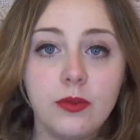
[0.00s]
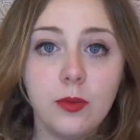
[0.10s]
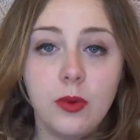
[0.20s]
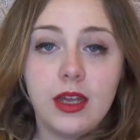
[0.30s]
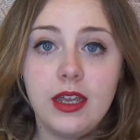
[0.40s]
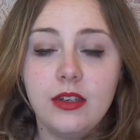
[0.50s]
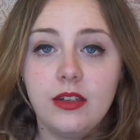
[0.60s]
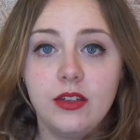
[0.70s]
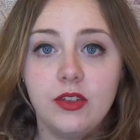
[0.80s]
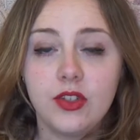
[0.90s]

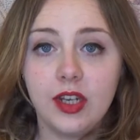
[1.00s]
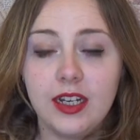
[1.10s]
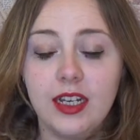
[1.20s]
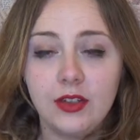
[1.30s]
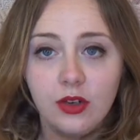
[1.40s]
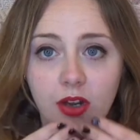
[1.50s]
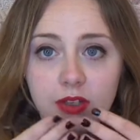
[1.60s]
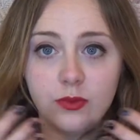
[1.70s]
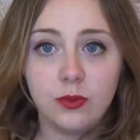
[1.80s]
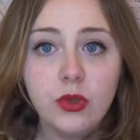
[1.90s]
when you're cycling your
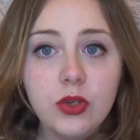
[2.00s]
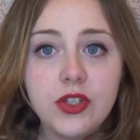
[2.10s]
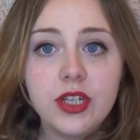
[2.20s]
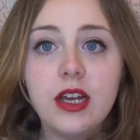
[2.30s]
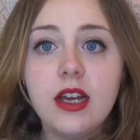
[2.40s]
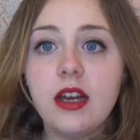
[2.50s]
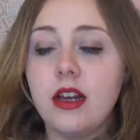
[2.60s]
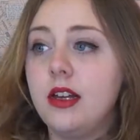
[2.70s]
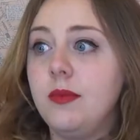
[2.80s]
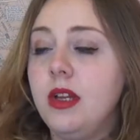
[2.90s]
eyes will water,
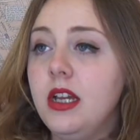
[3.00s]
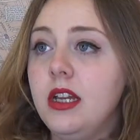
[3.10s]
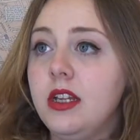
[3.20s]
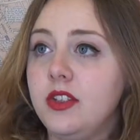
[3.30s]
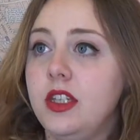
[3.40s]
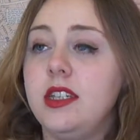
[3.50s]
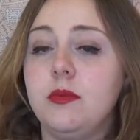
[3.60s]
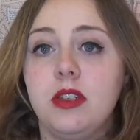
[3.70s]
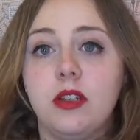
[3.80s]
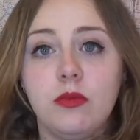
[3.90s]
so you need
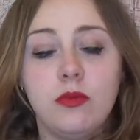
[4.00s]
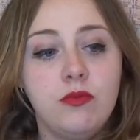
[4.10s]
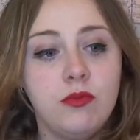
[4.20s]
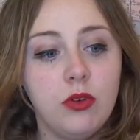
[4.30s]
something that will